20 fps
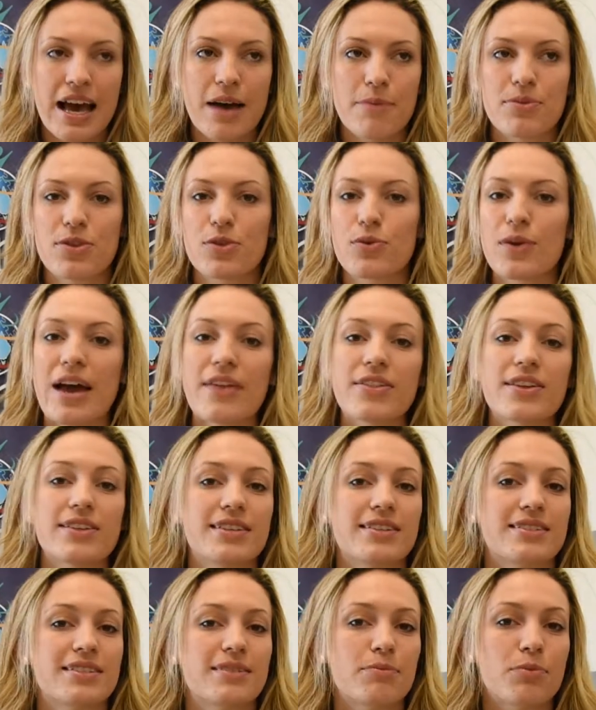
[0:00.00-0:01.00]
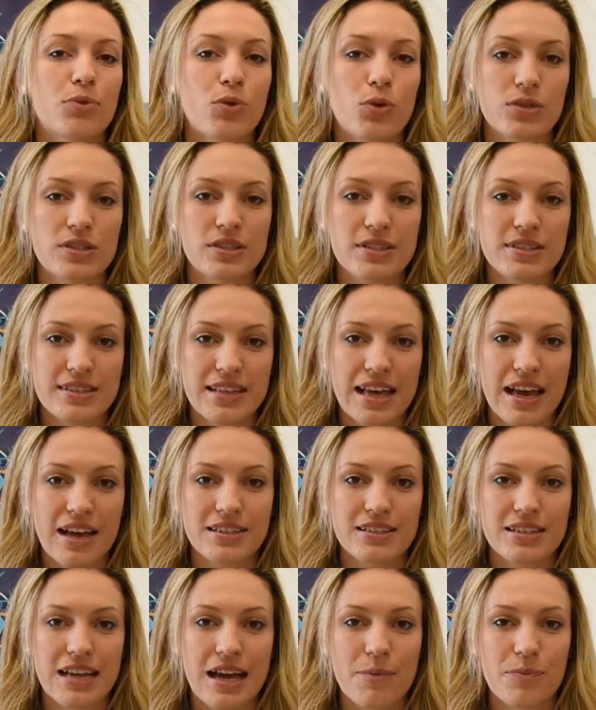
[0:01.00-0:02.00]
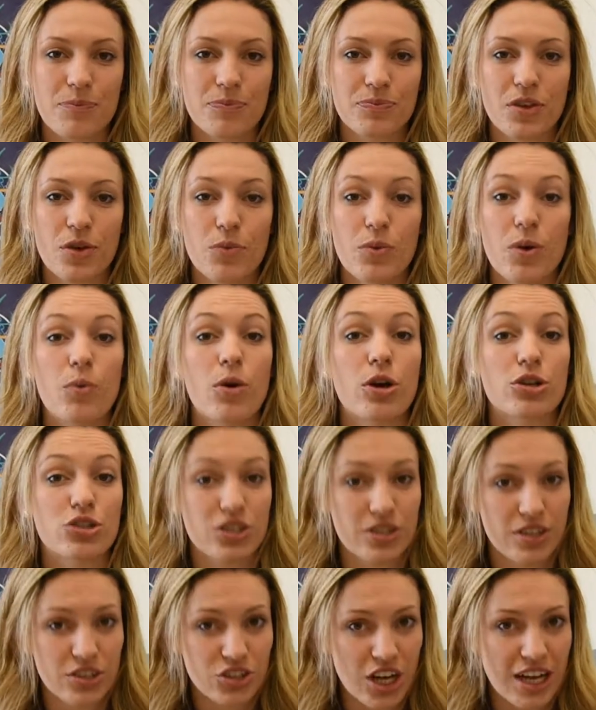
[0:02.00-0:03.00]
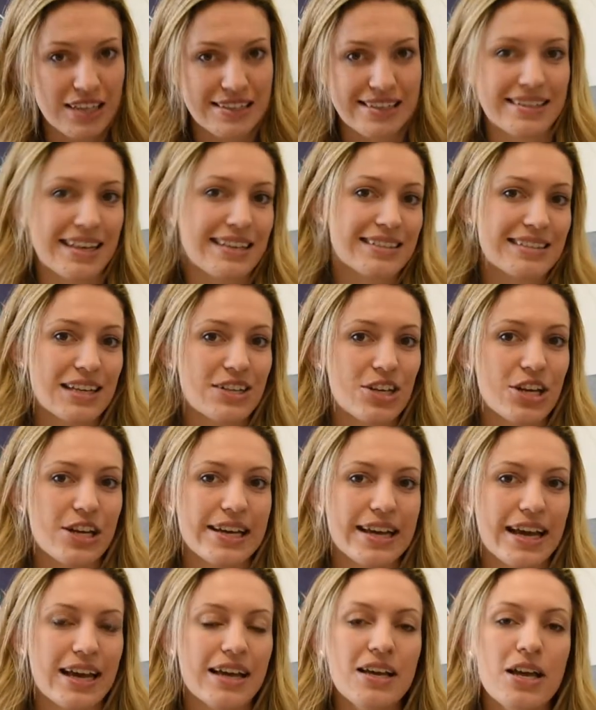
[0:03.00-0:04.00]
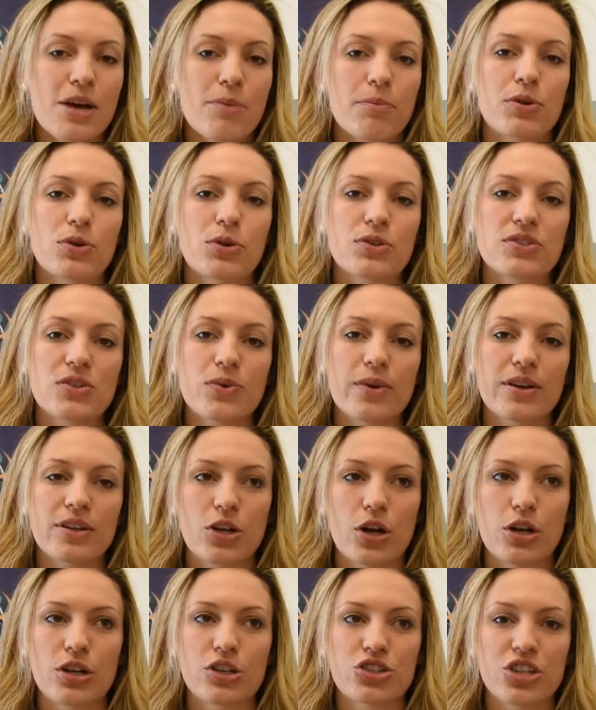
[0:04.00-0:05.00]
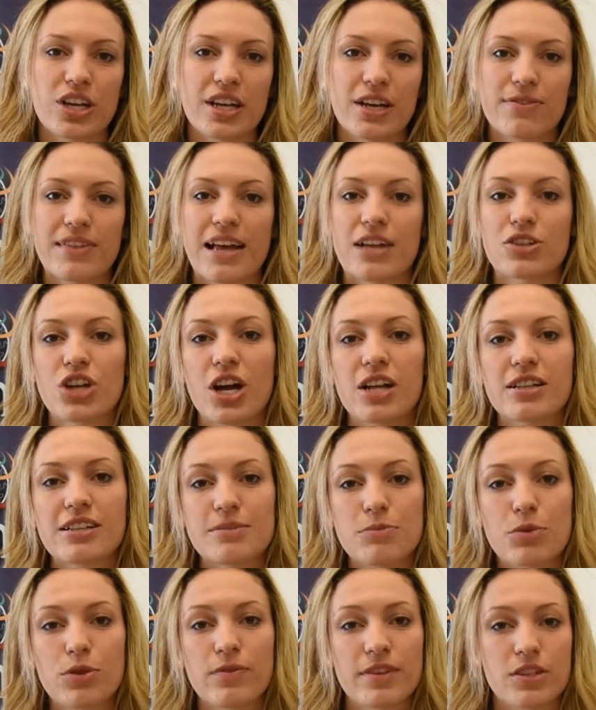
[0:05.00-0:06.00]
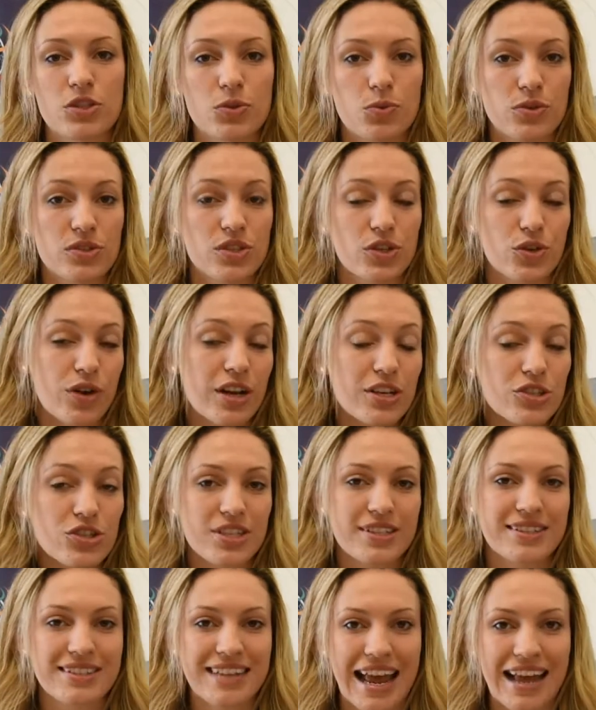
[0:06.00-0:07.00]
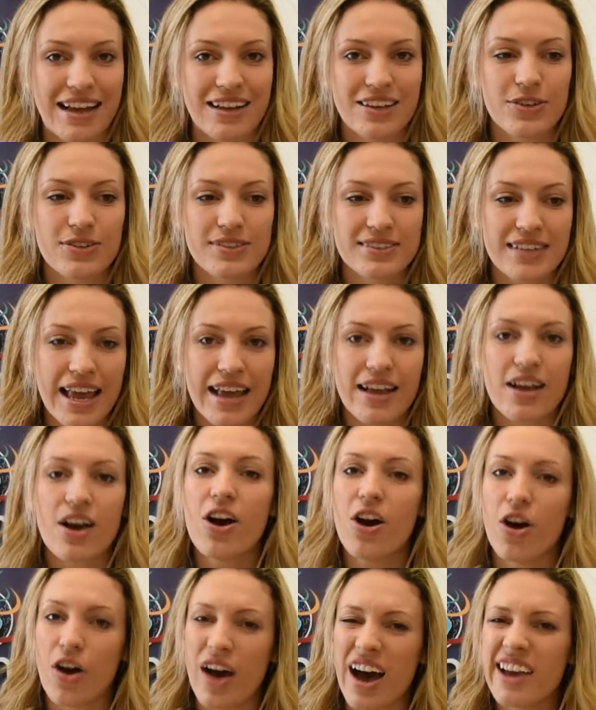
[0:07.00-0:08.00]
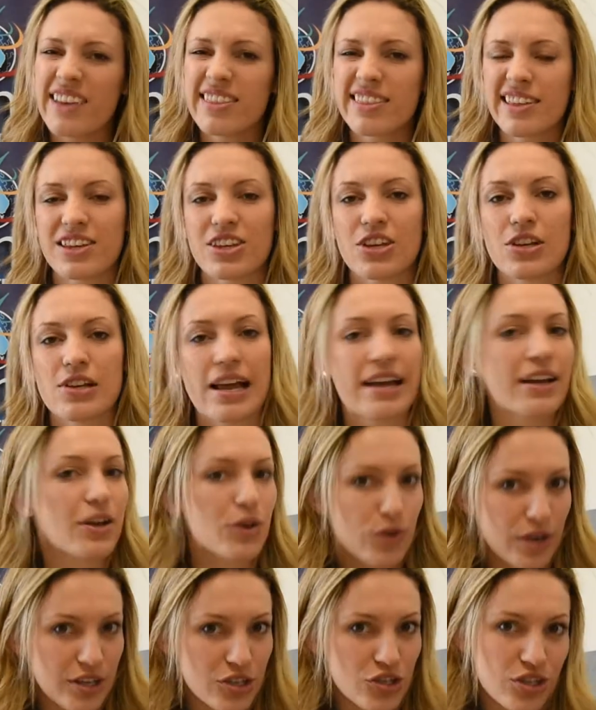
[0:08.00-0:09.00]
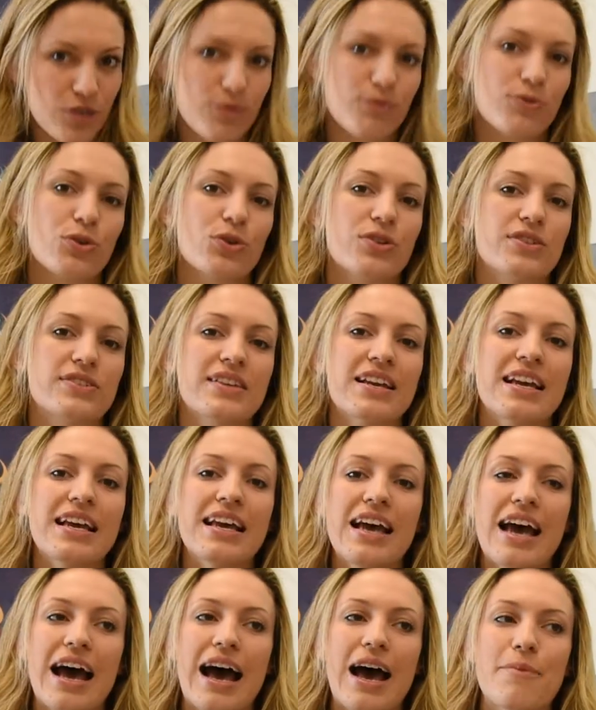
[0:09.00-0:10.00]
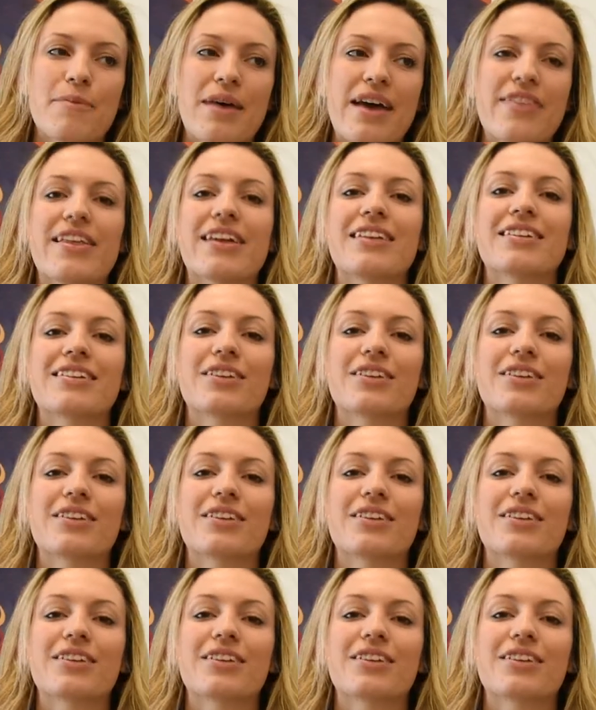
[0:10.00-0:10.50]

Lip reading: Throughout this it's important that we're watching the child, as I said earlier, but also acknowledging if that child is moving towards a crunchy snack, you're saying, oh, I think you like crunchy foods, and then